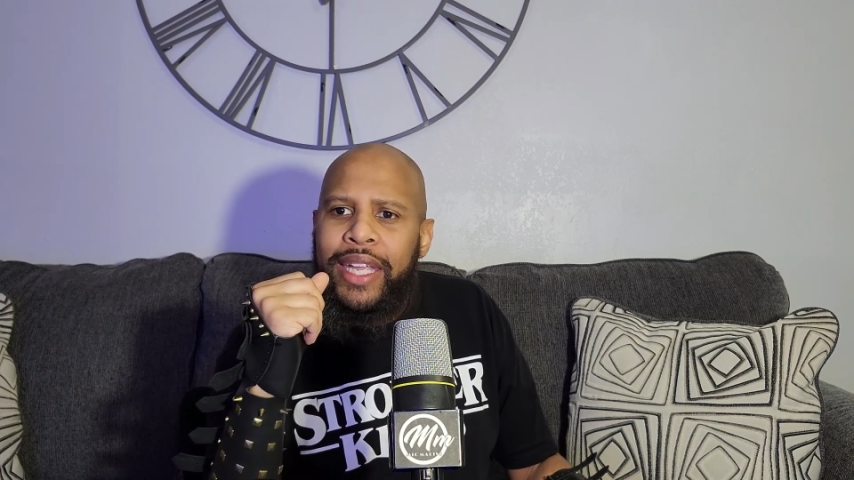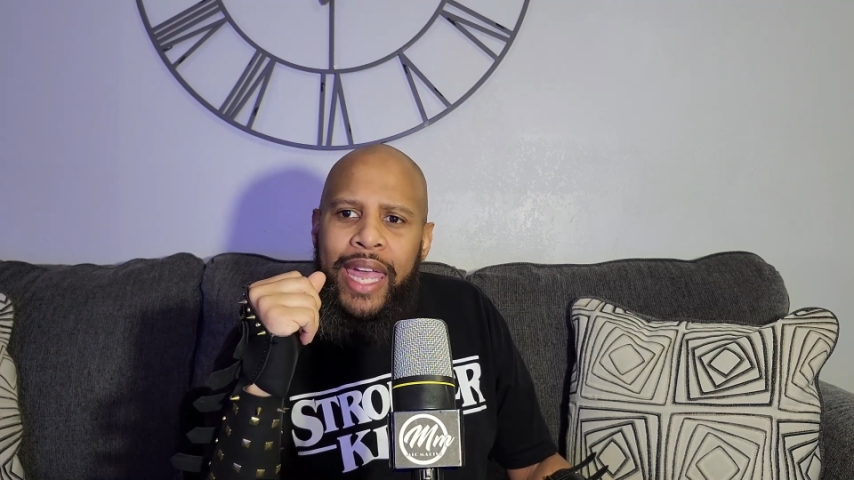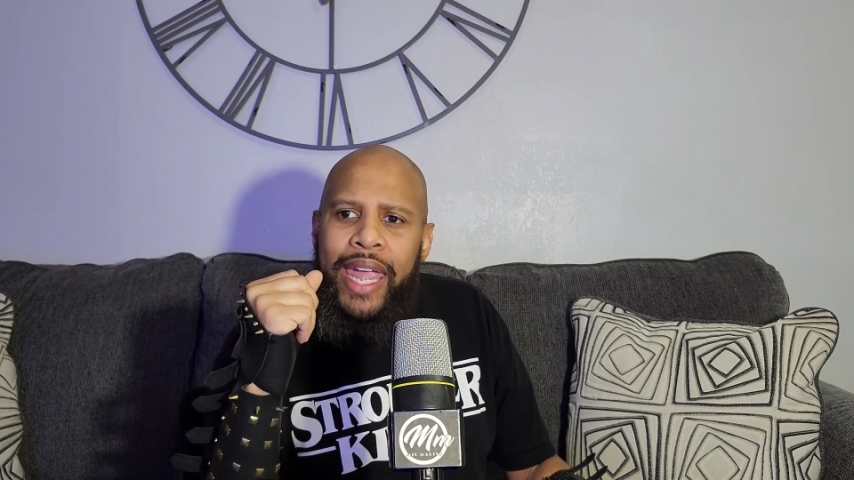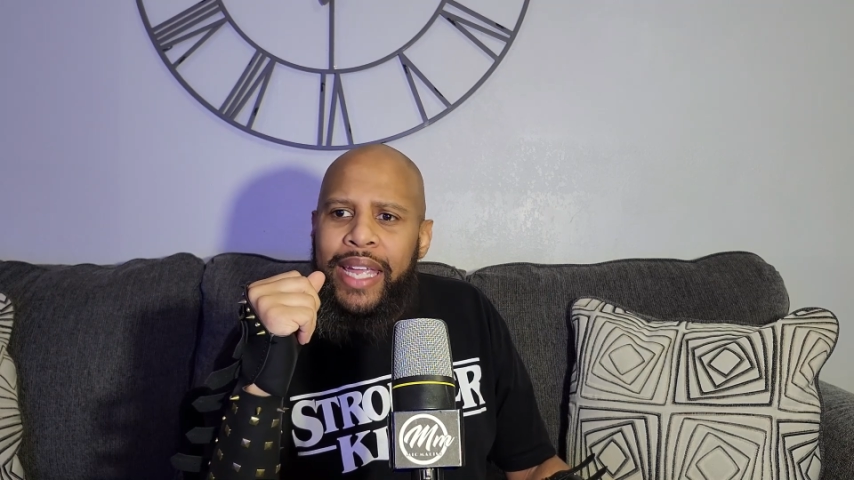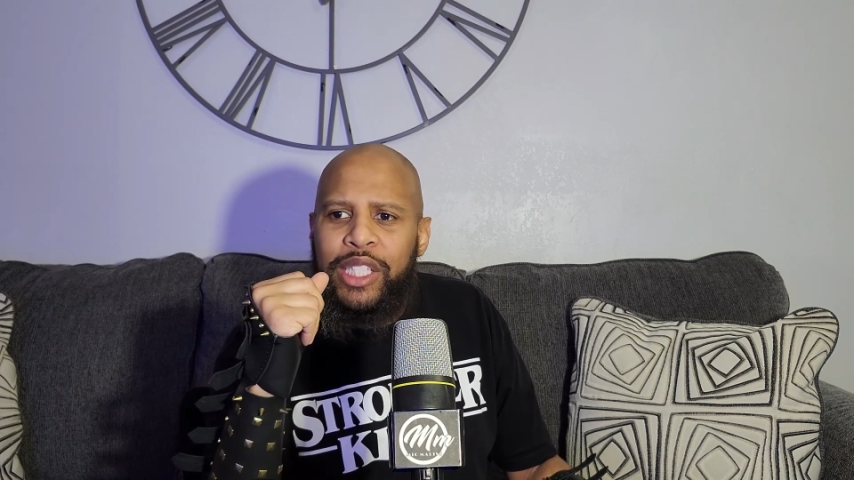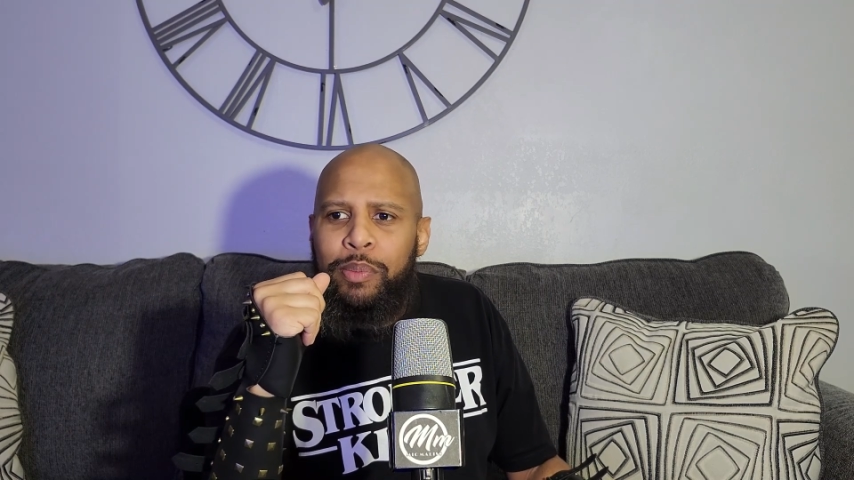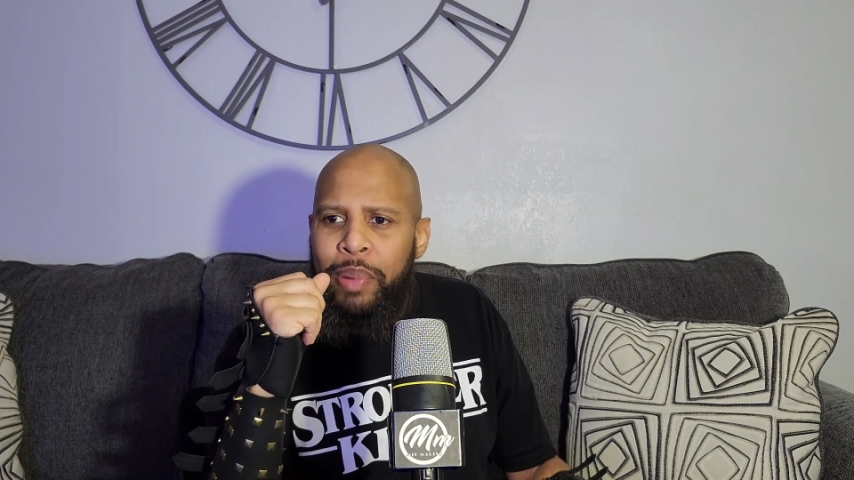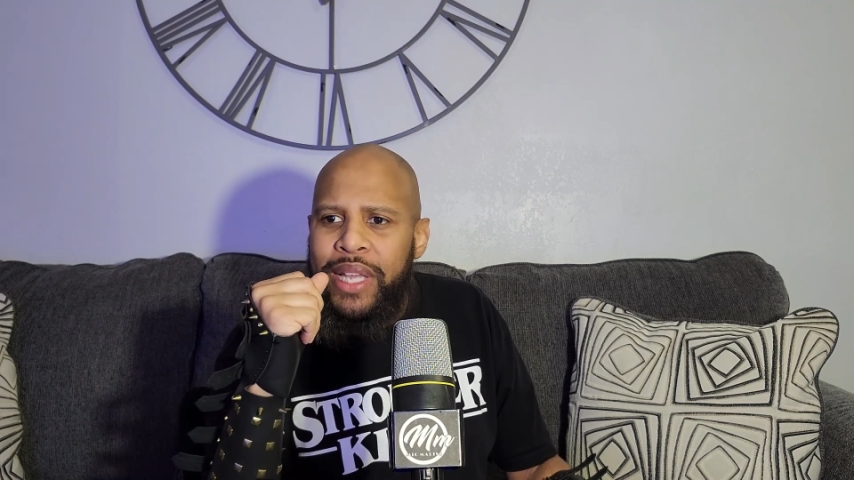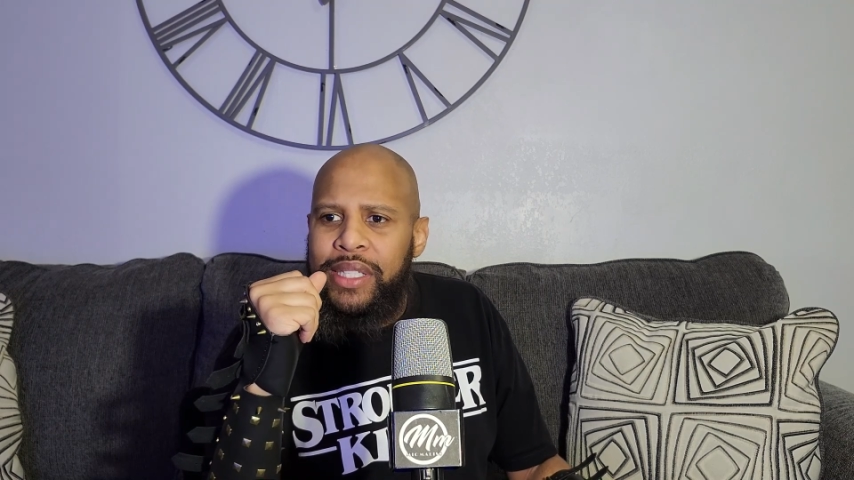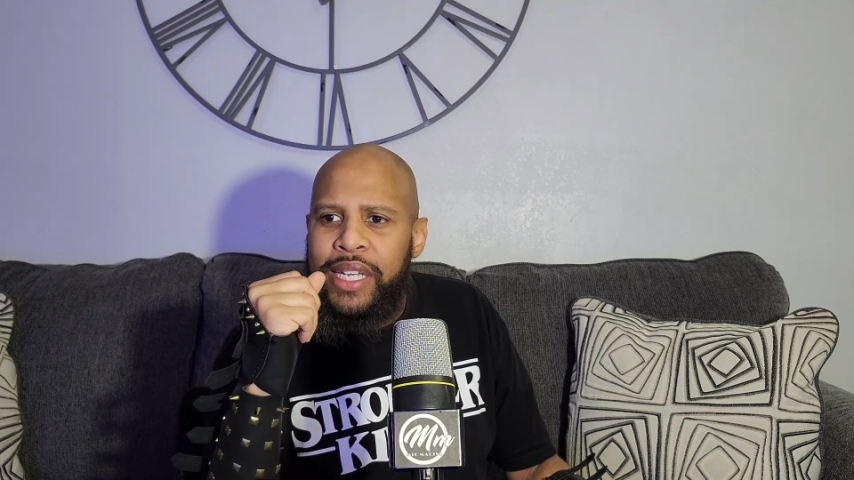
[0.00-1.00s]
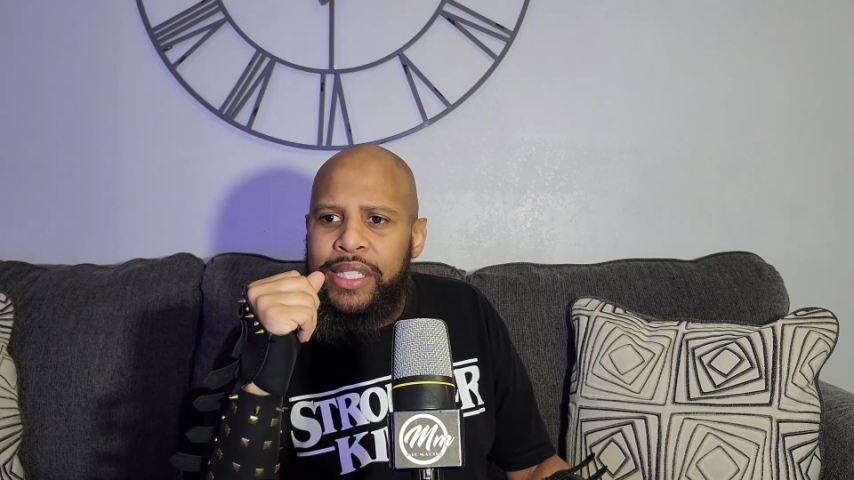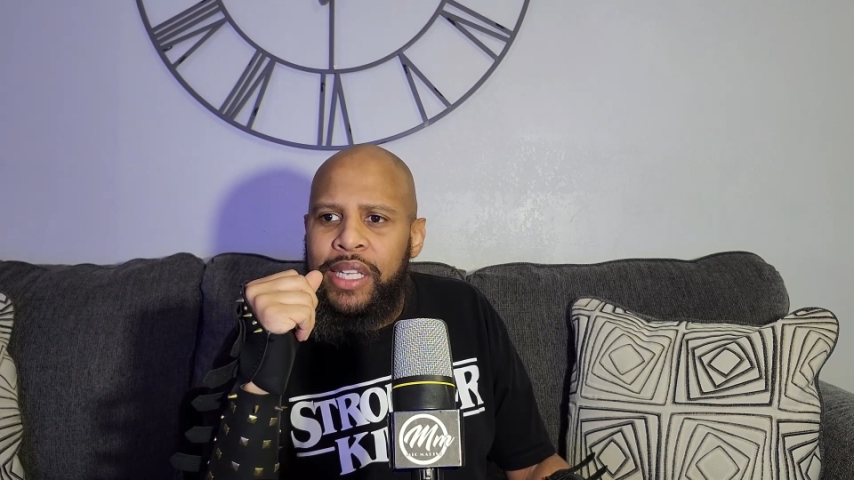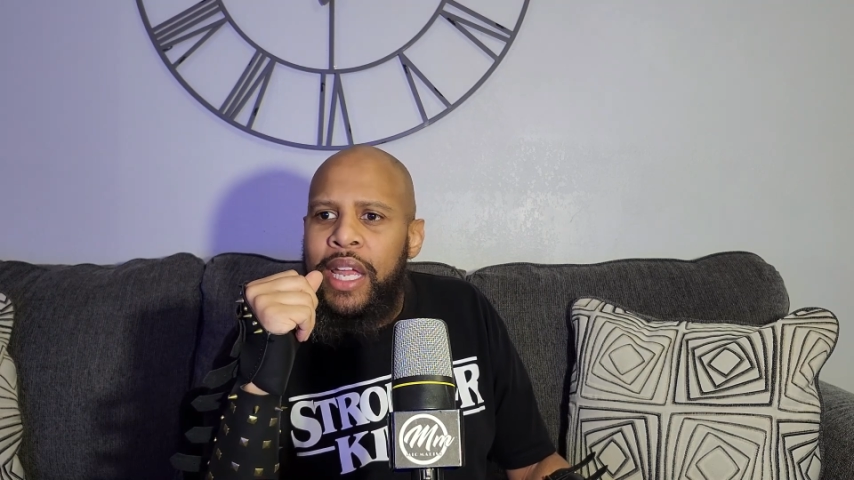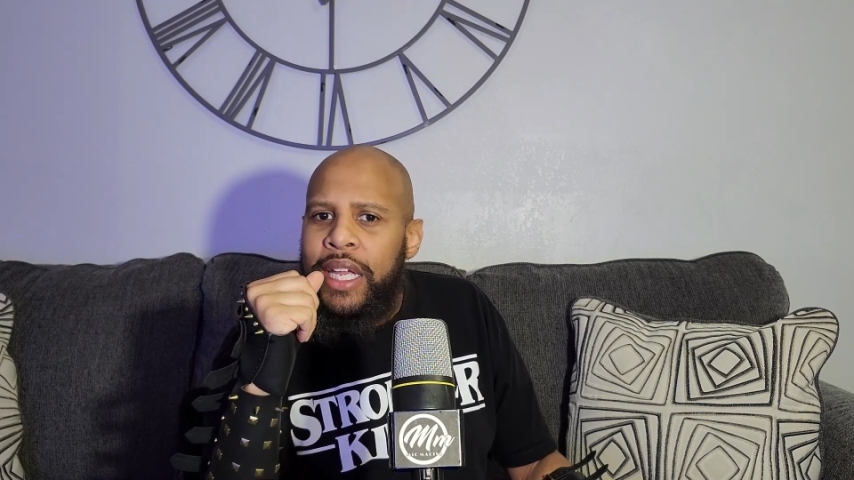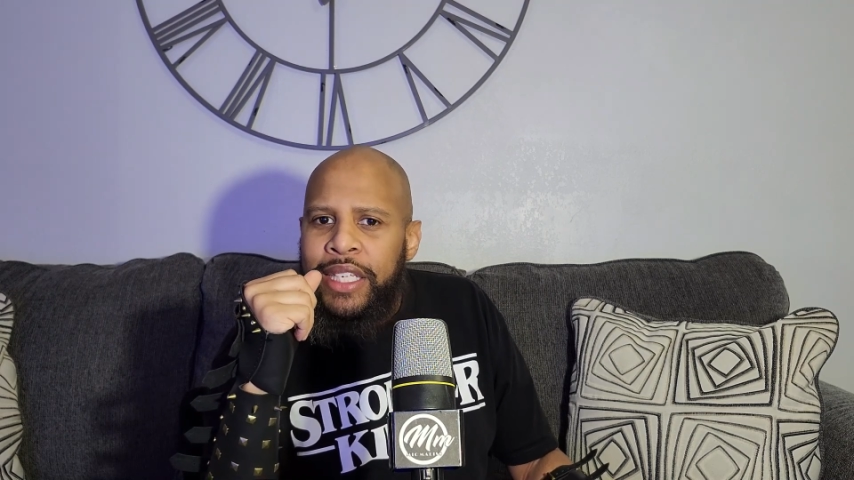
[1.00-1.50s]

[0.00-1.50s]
king's business.